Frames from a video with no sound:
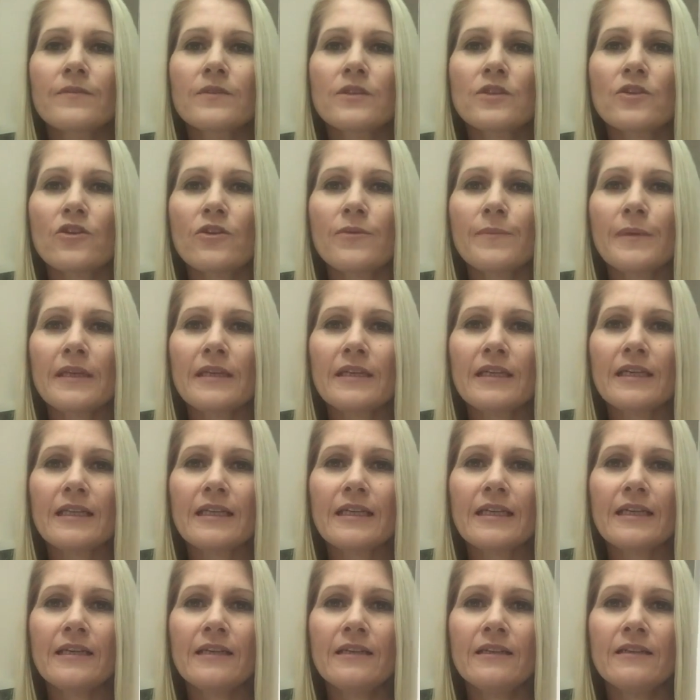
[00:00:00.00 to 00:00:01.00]
Sorry about the
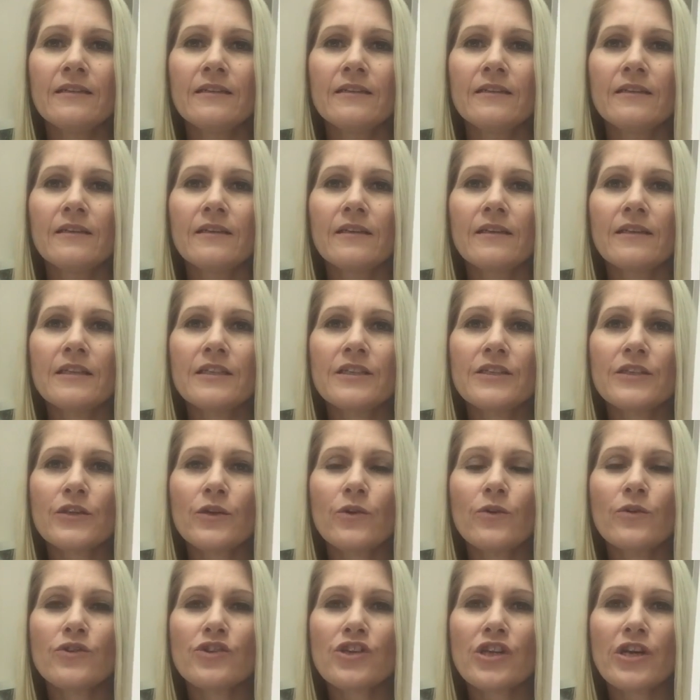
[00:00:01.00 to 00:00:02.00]
glare. And this is
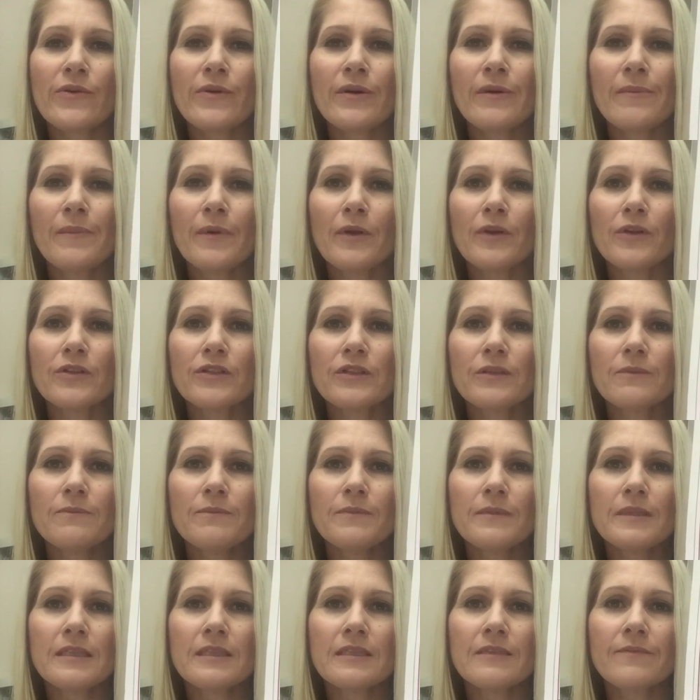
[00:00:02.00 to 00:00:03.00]
called Cherry
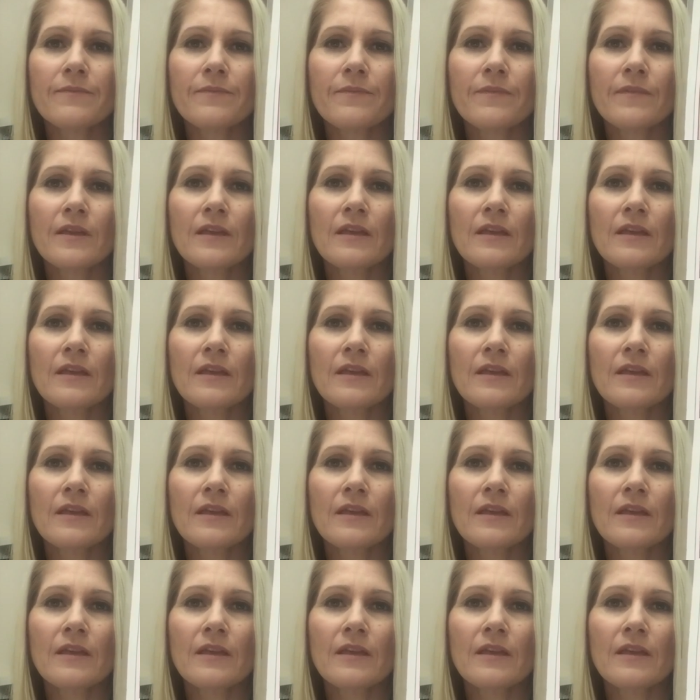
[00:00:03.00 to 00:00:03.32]
Blossoms,